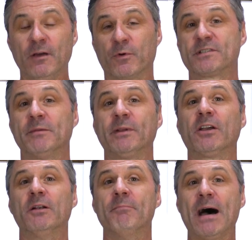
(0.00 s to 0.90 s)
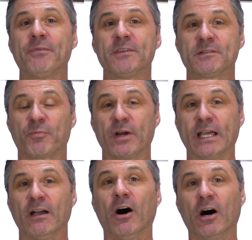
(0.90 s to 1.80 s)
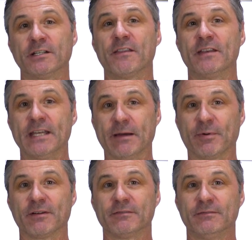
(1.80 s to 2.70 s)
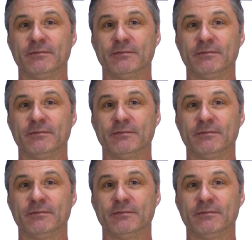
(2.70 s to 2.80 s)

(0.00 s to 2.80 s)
we're simply going to mount the spring onto the damper.